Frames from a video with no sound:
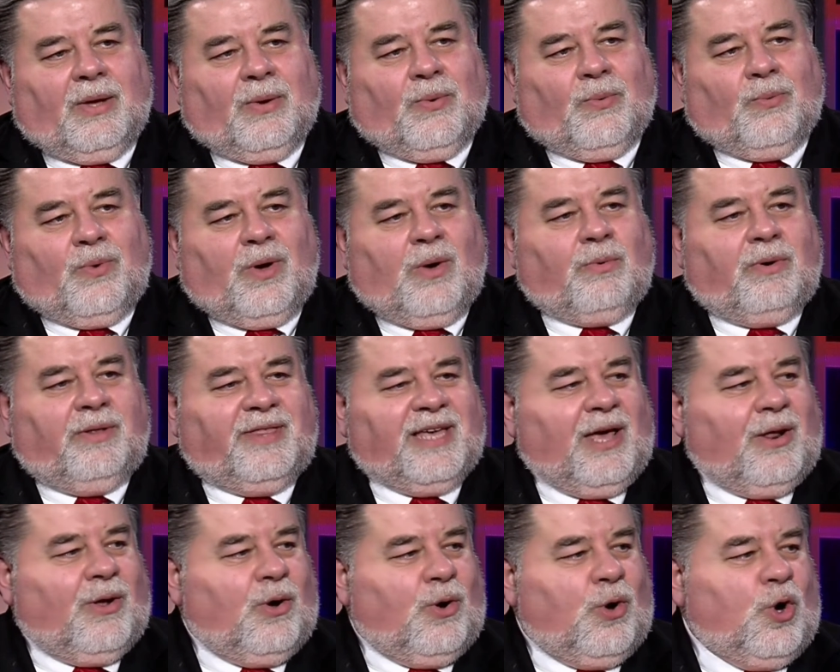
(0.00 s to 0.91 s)
what would
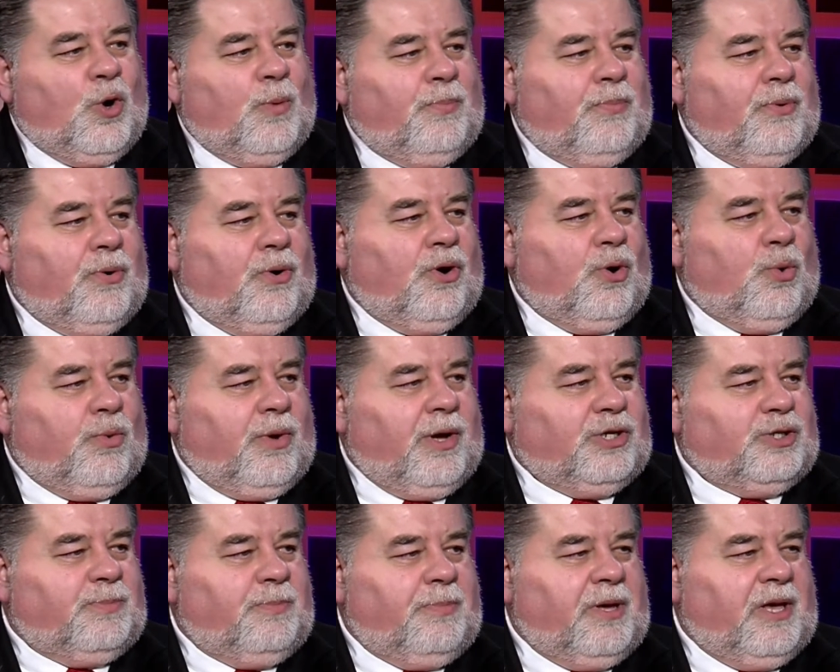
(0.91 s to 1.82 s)
that hope or
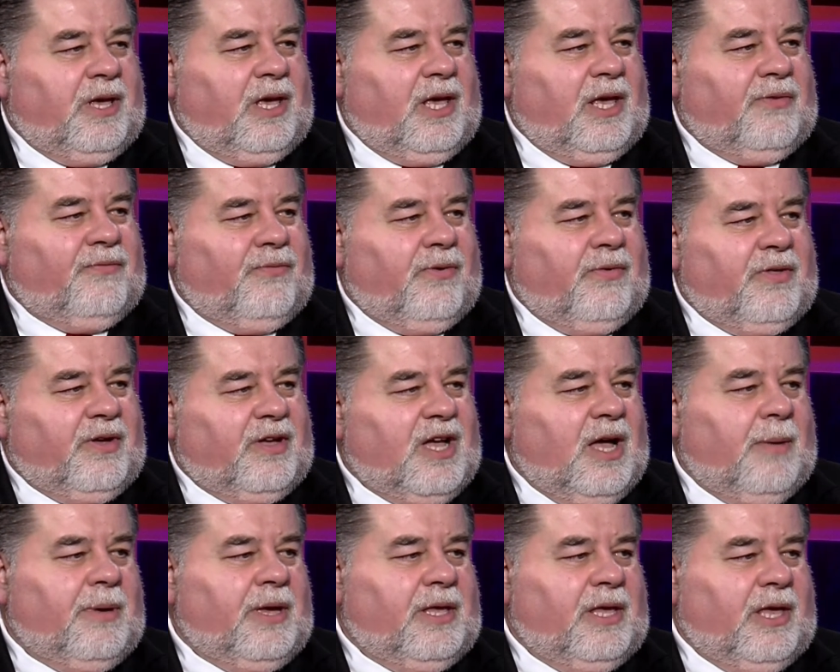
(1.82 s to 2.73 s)
wish be for the
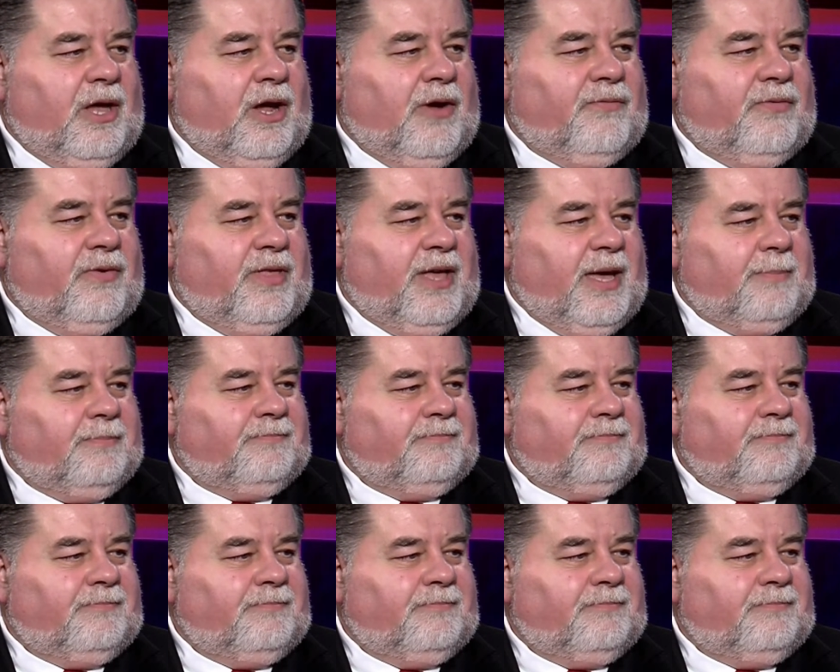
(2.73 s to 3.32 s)
coming year for them?